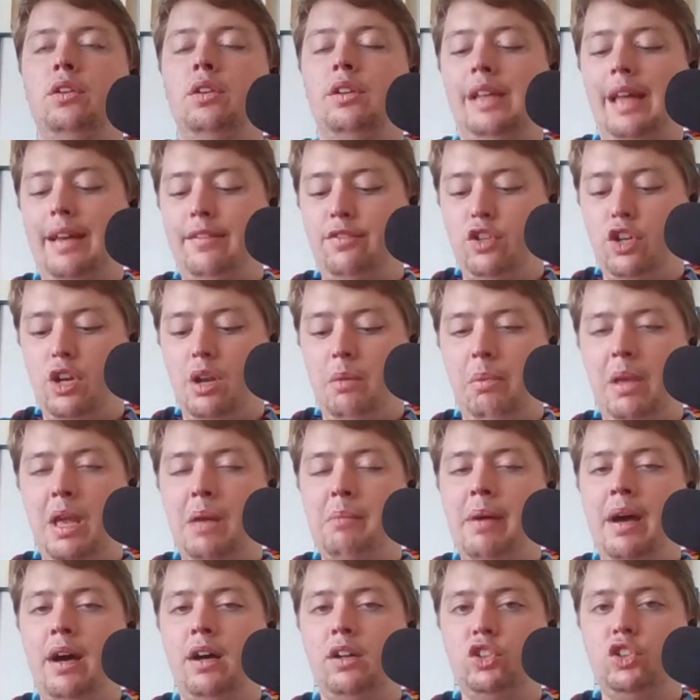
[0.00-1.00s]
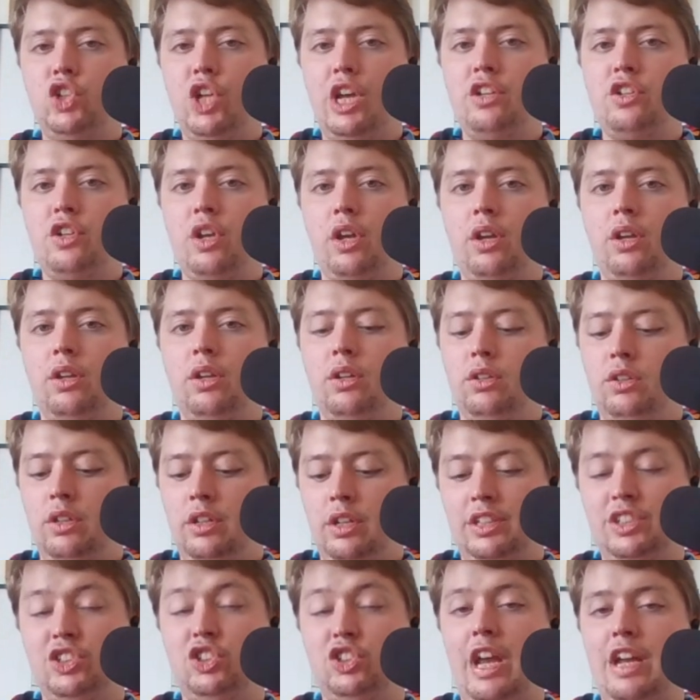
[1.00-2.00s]
Life shouldn't be about changing,
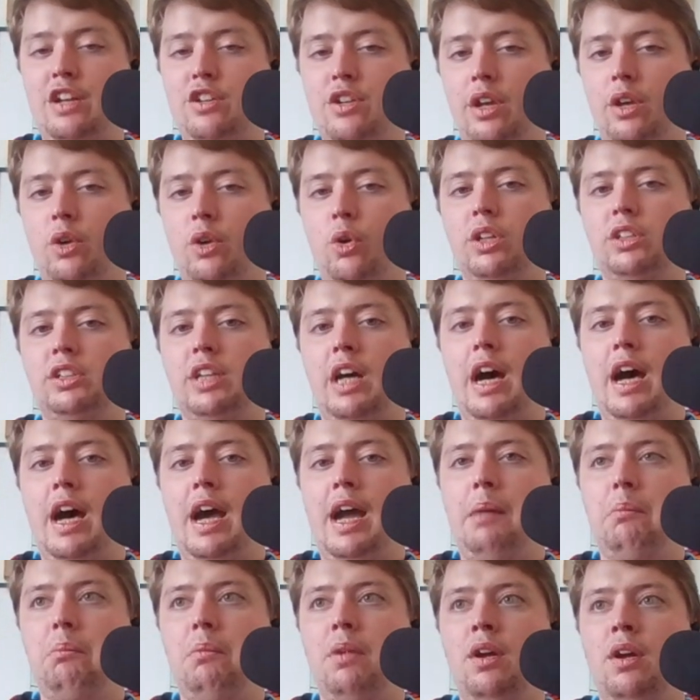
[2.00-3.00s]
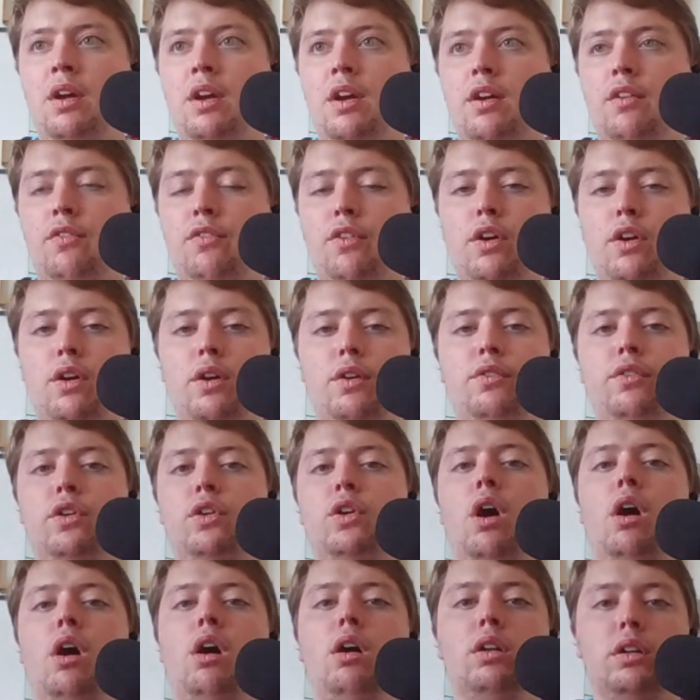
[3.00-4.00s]
exchanging your time for for
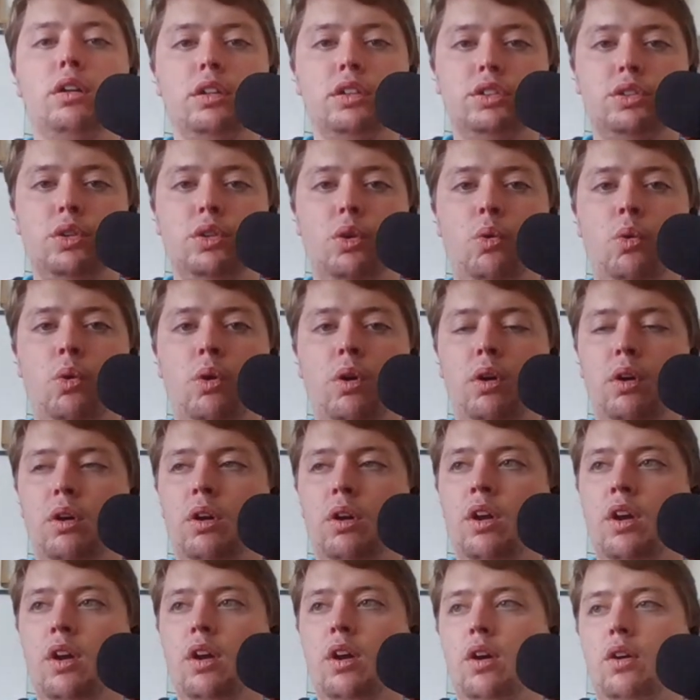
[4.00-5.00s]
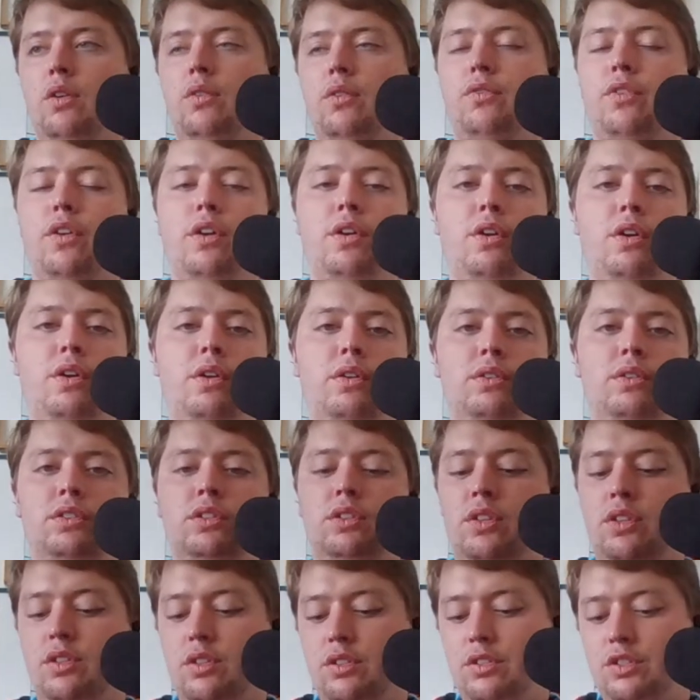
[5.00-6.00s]
dollars or for
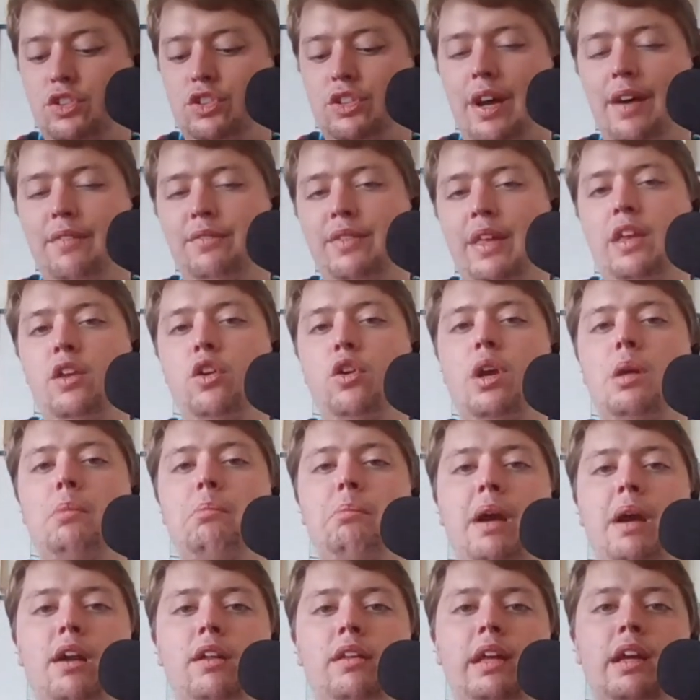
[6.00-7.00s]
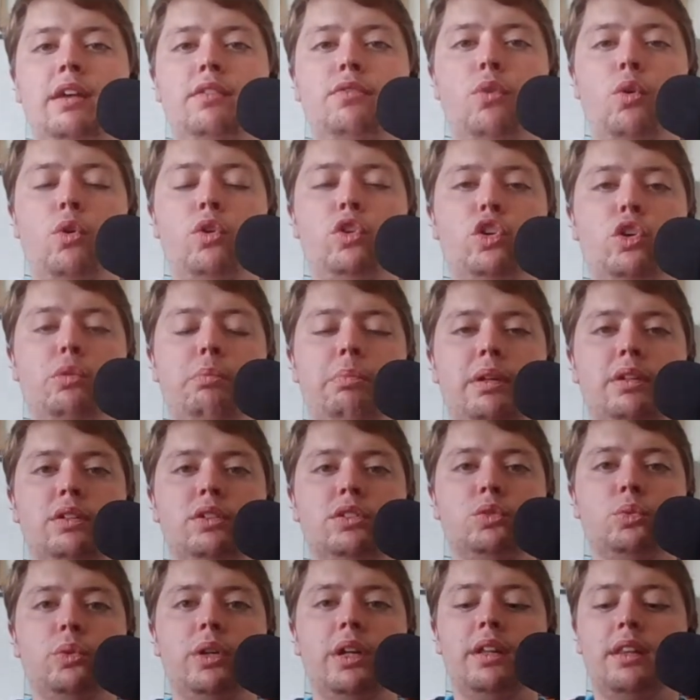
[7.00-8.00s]
stuff that you can barely afford your
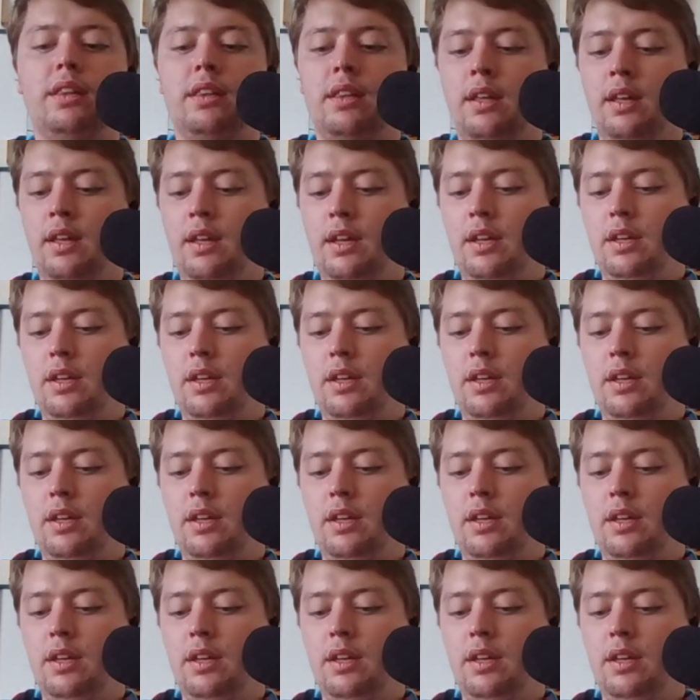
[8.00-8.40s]
bills with.